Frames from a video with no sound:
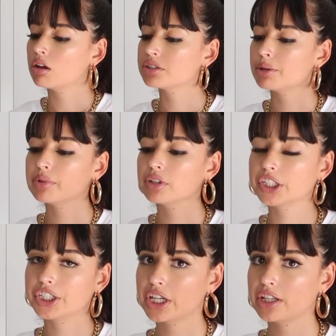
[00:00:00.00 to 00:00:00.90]
similar
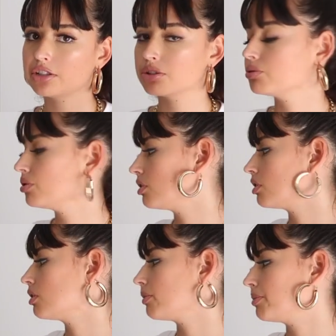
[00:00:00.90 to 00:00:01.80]
shades to
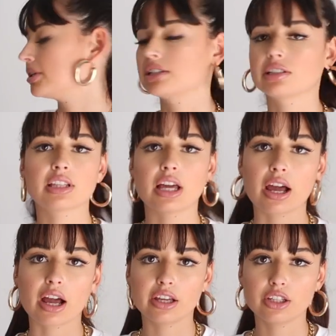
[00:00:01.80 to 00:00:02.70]
the pieces that
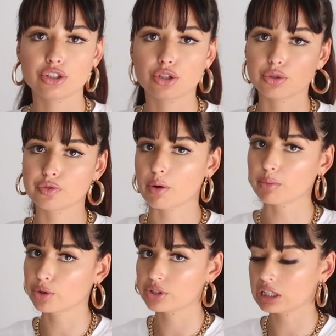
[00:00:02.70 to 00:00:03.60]
I chose
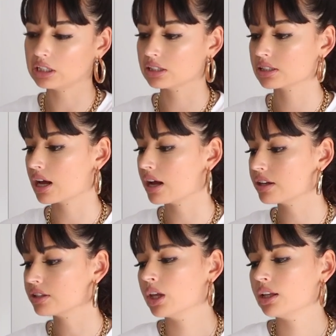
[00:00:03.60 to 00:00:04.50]
from Lucy in the
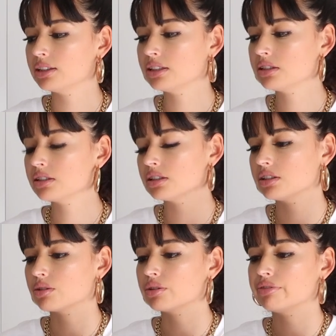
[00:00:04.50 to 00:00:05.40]
Sky. And this
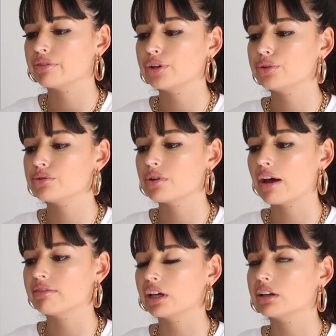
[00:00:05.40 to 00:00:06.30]
is only for you to
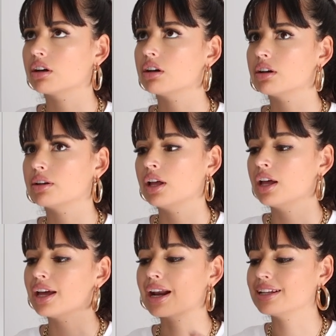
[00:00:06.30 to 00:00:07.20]
have like
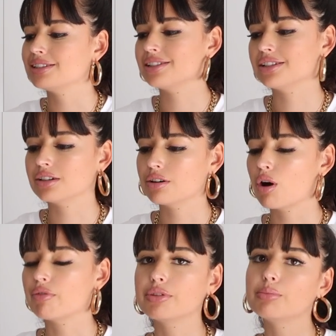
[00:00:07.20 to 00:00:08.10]
an idea
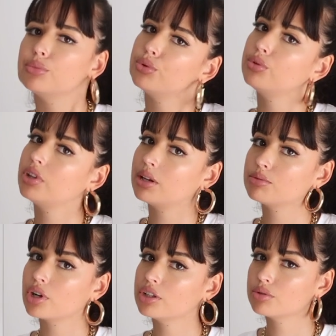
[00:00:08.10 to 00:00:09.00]
of the mood that I'm
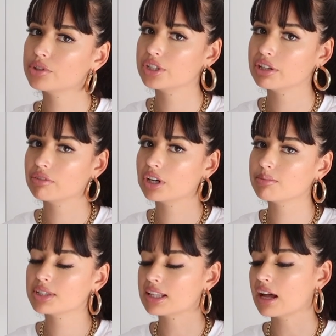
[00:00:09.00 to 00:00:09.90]
trying to achieve when
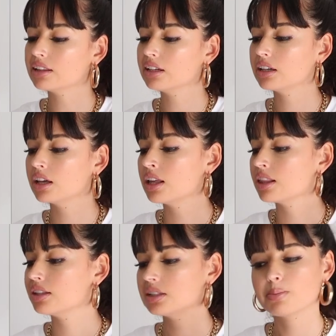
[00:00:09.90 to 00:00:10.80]
I'm styling
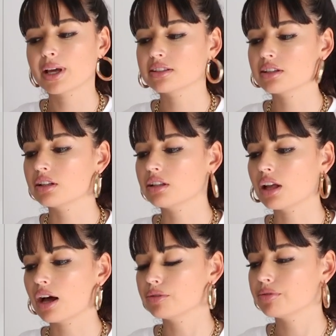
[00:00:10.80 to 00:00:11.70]
this
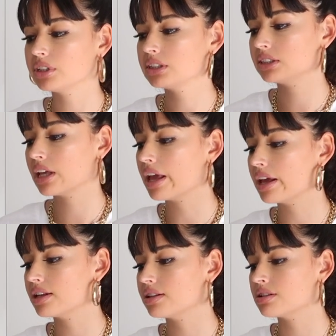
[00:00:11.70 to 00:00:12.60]
pastel outfit,
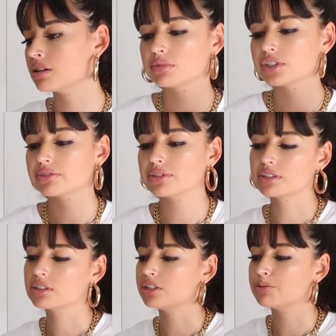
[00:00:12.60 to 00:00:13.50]
and serves
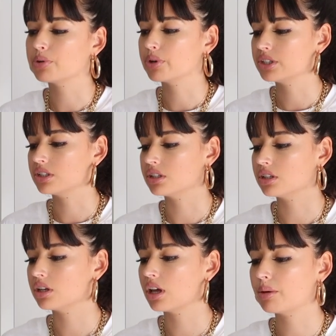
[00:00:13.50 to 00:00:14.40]
as an
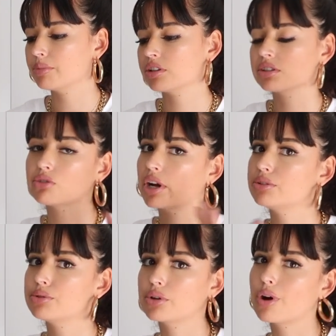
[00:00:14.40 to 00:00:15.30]
inspiration. I'm not trying
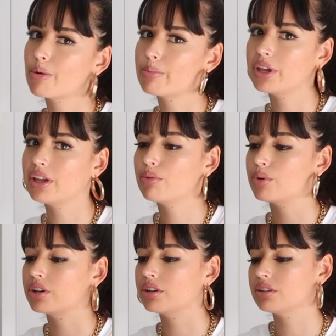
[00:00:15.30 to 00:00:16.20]
to copy
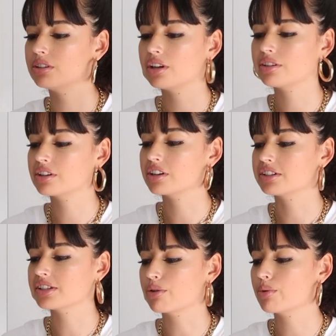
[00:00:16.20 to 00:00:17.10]
what the other
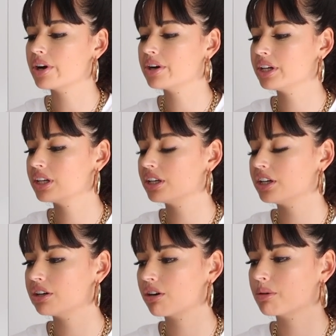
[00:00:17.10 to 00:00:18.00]
girls are wearing
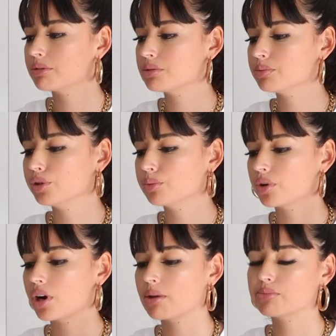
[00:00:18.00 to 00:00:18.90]
here on the mood
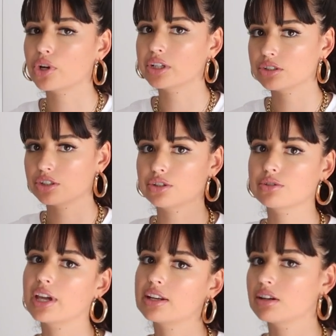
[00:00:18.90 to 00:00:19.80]
board. I'm trying just to
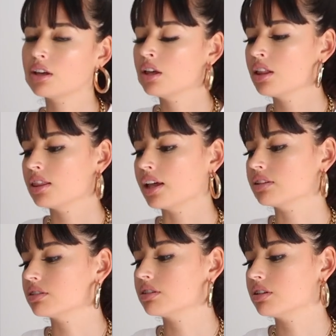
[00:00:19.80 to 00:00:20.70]
get
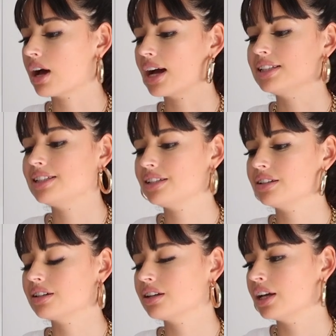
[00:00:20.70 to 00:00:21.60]
like the
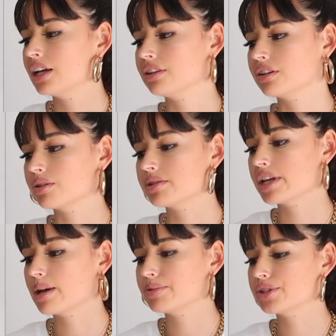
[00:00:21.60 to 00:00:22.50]
idea and the
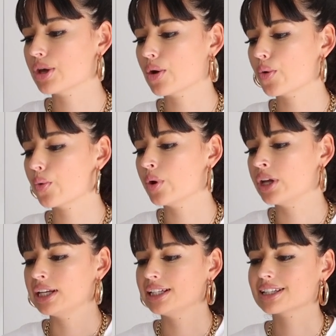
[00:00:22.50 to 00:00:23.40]
concept, so
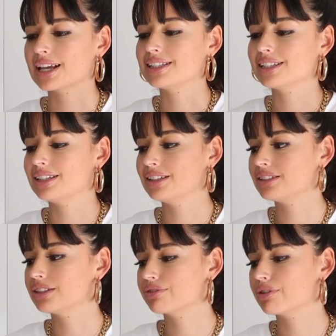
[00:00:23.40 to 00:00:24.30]
it gets
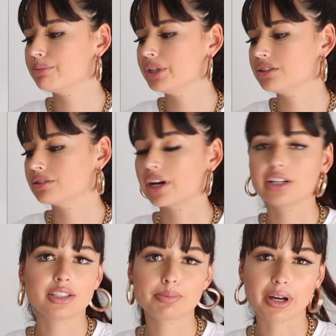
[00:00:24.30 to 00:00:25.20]
easier for me to get
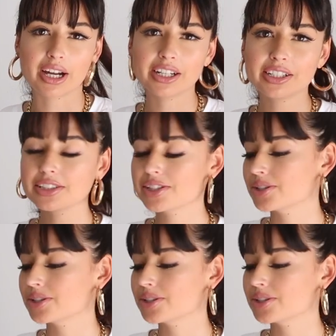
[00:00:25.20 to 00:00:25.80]
inspired.